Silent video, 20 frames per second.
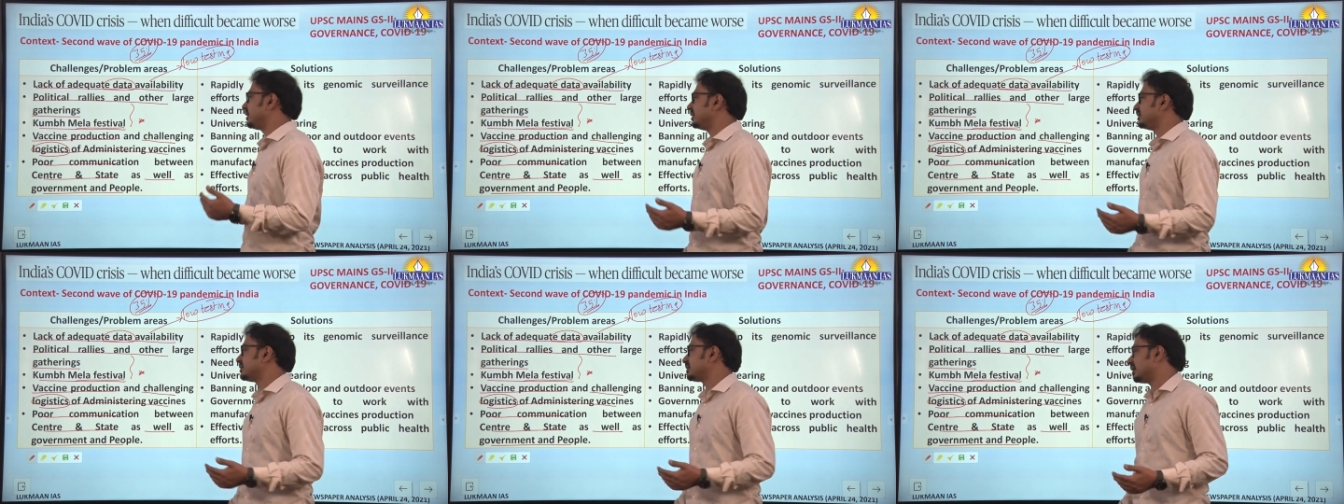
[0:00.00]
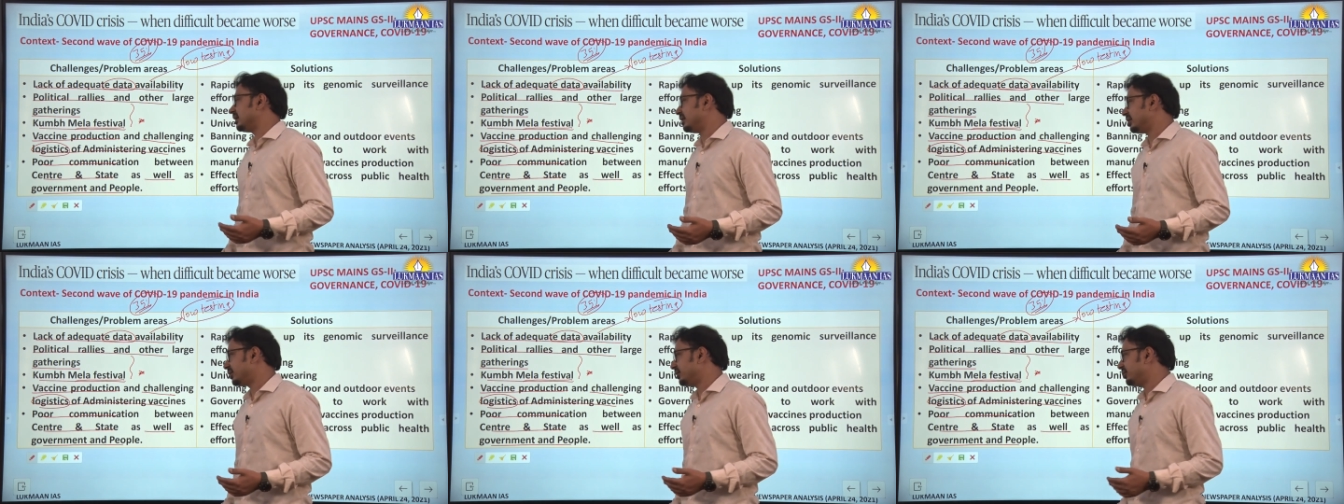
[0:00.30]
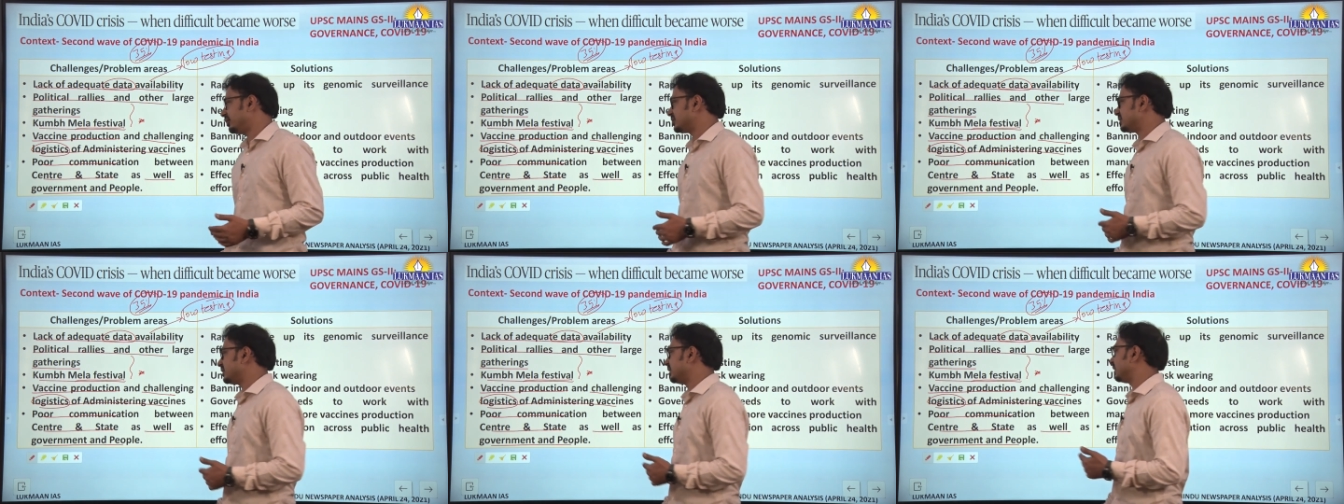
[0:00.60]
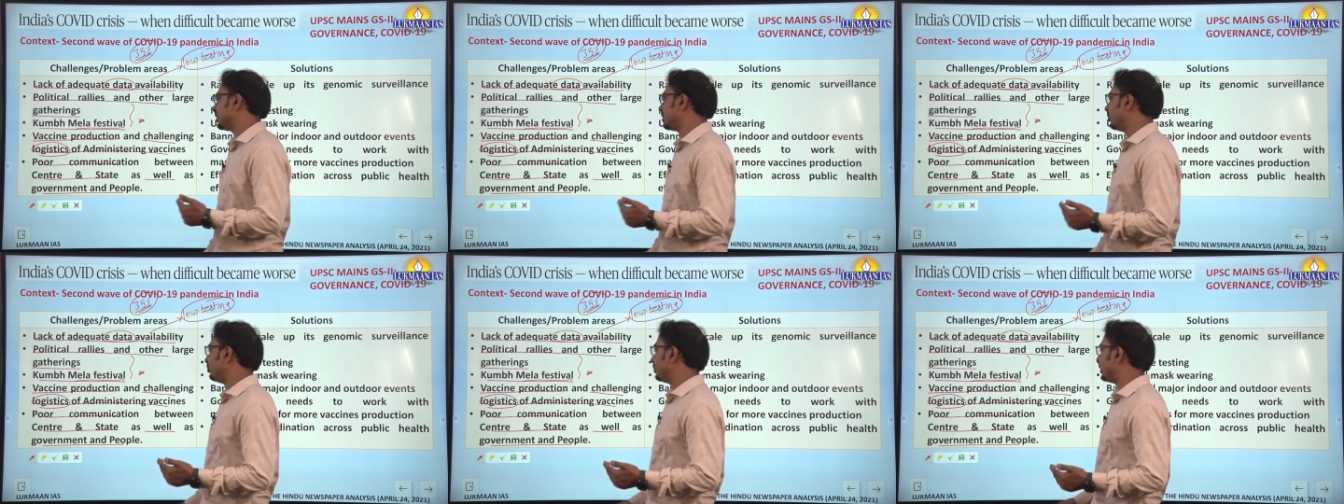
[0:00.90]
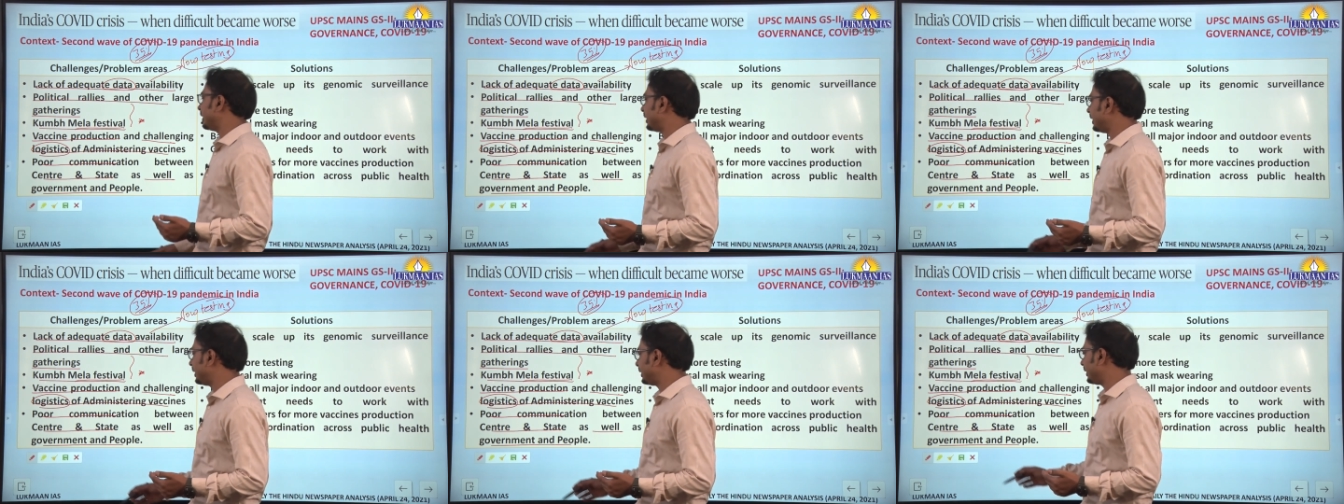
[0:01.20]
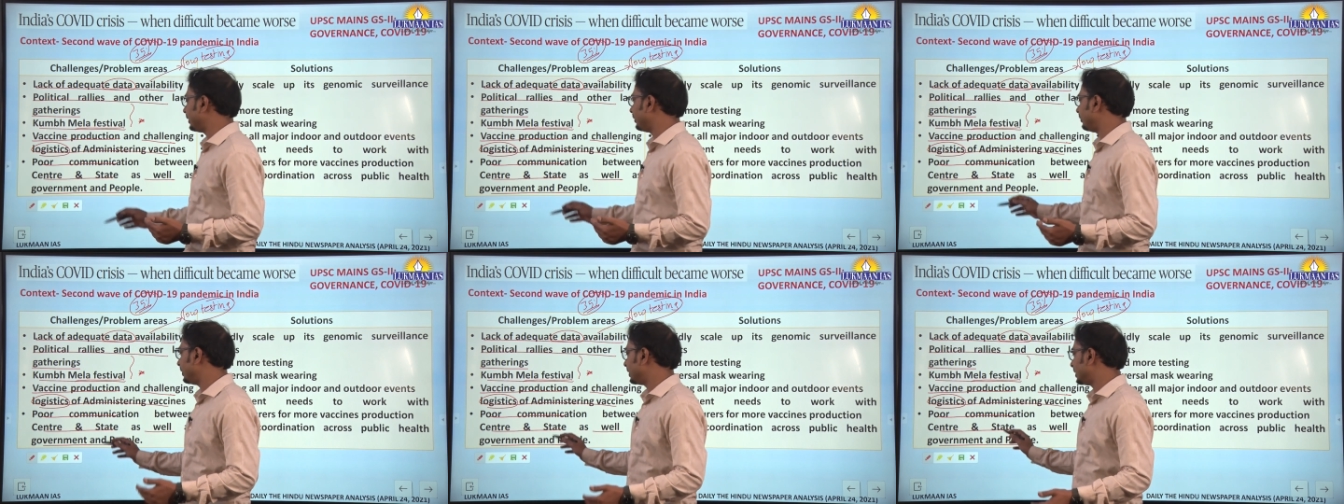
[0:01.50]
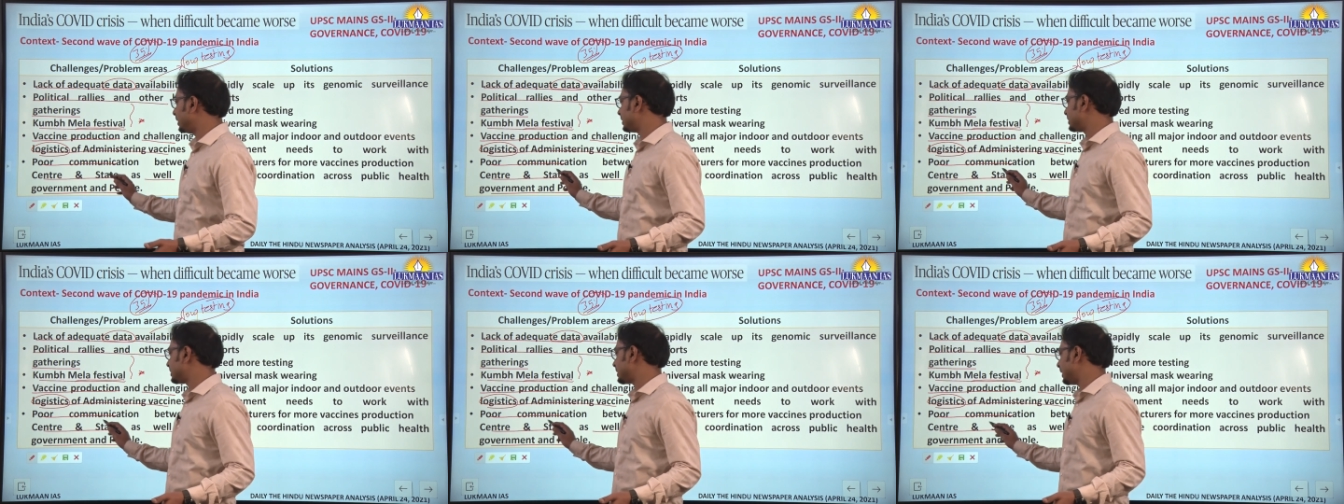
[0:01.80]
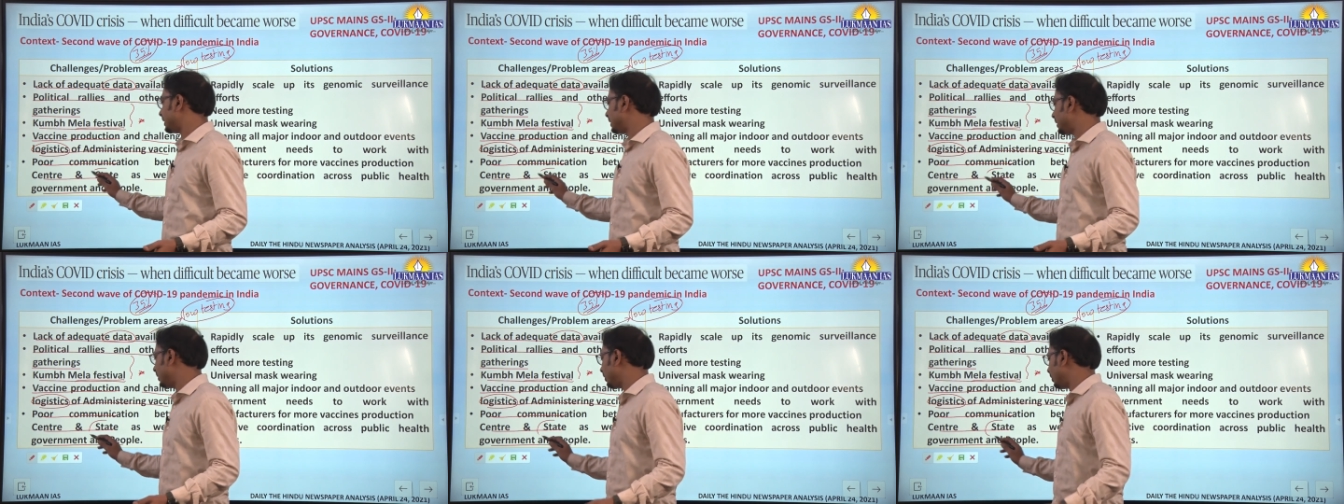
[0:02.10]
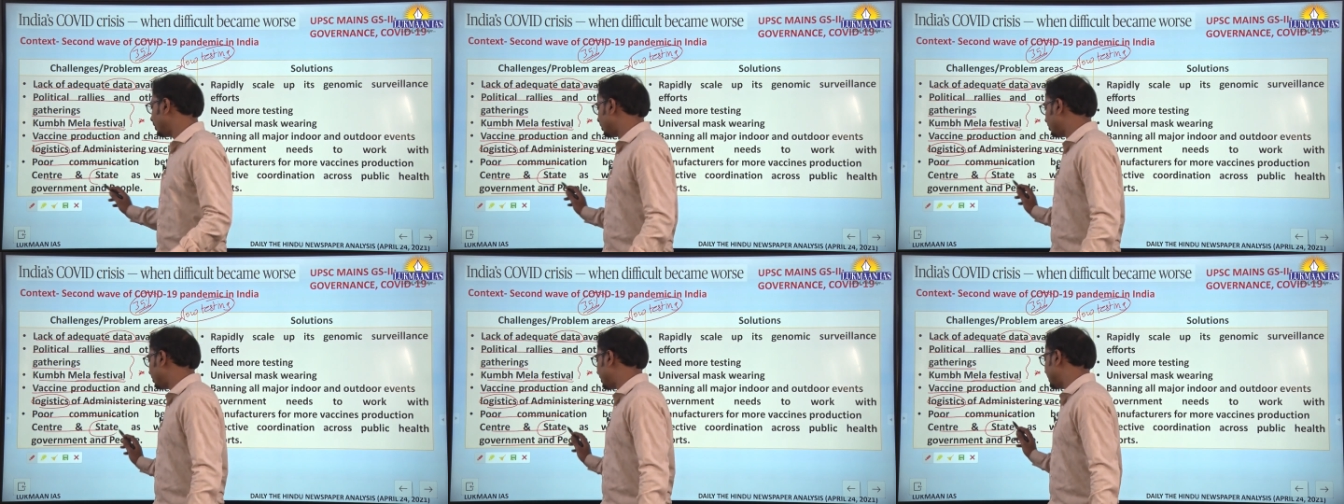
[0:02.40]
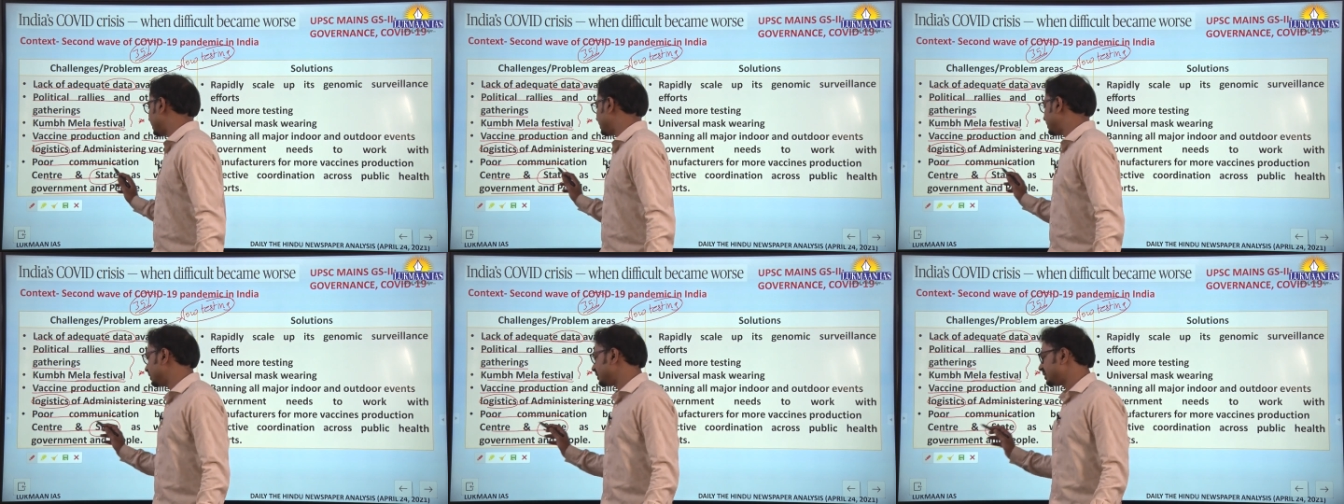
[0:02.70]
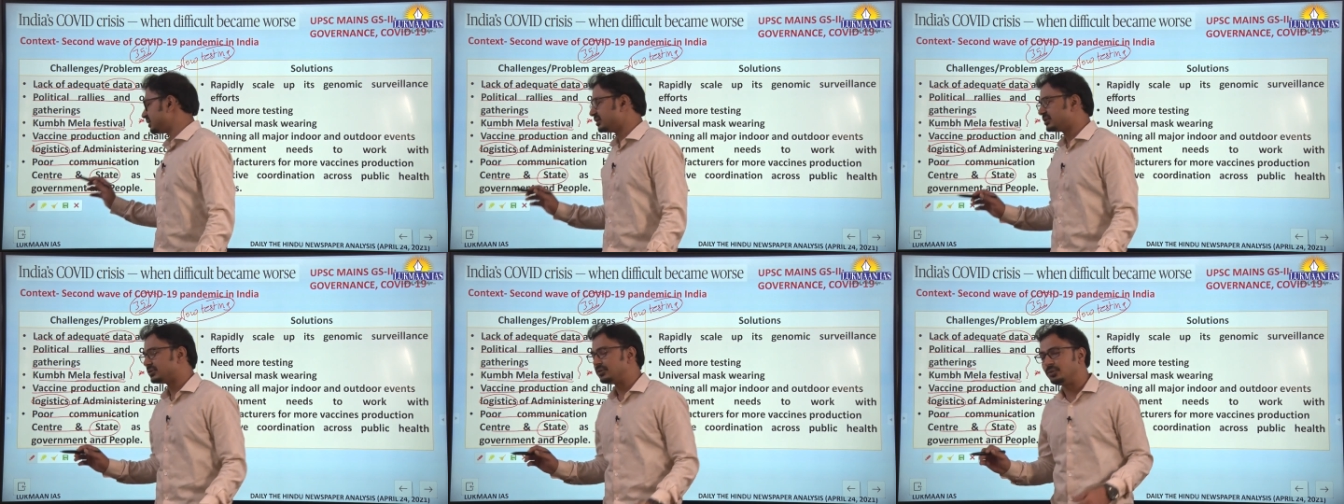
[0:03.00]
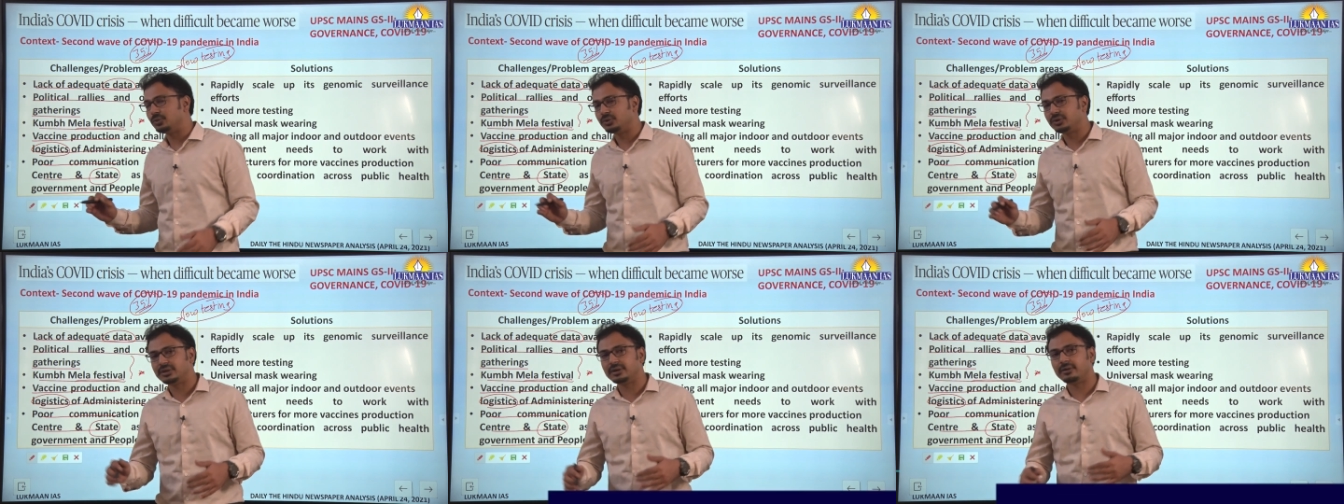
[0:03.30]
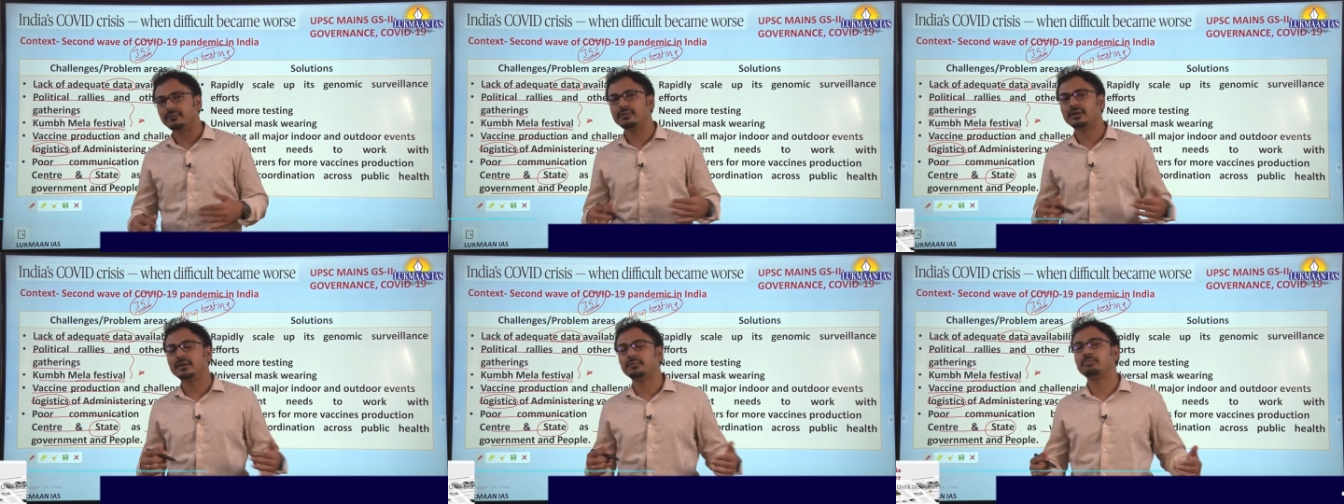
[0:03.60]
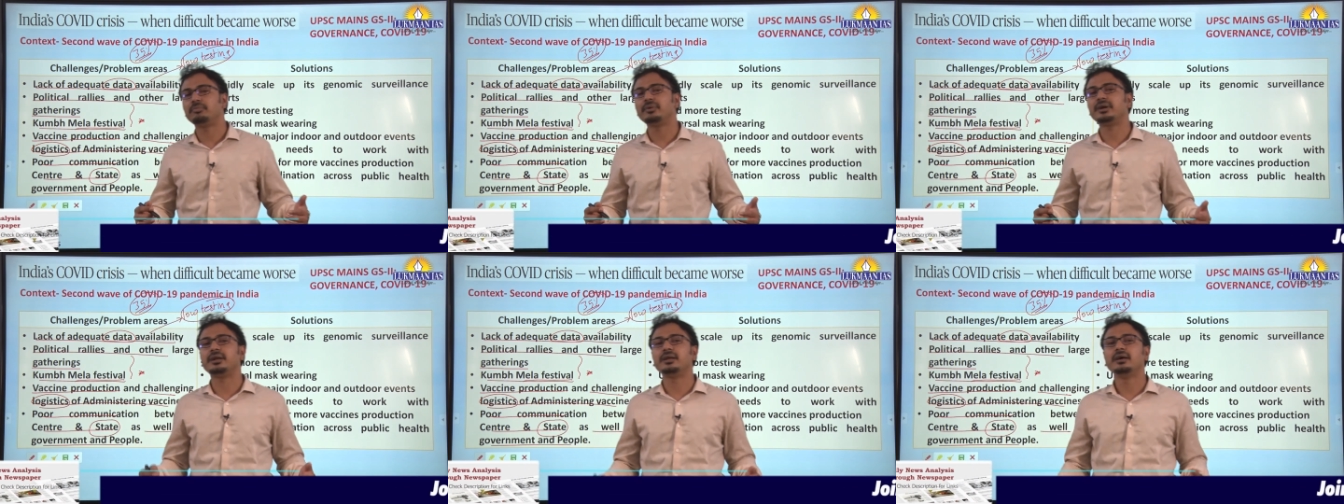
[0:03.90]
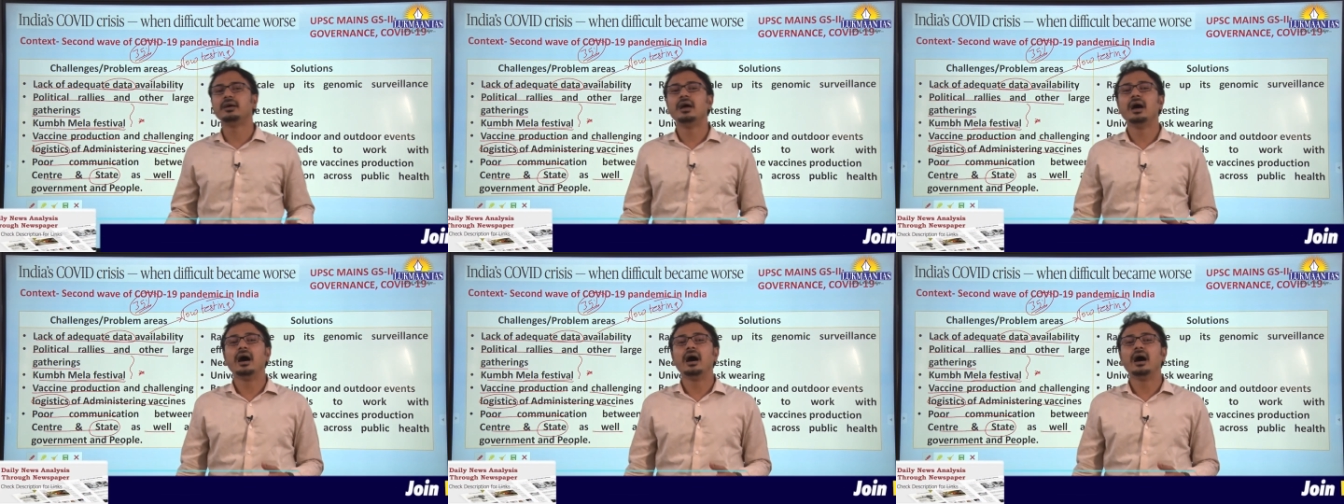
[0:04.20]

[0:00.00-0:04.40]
is continuously communicating with the state government. This is good development.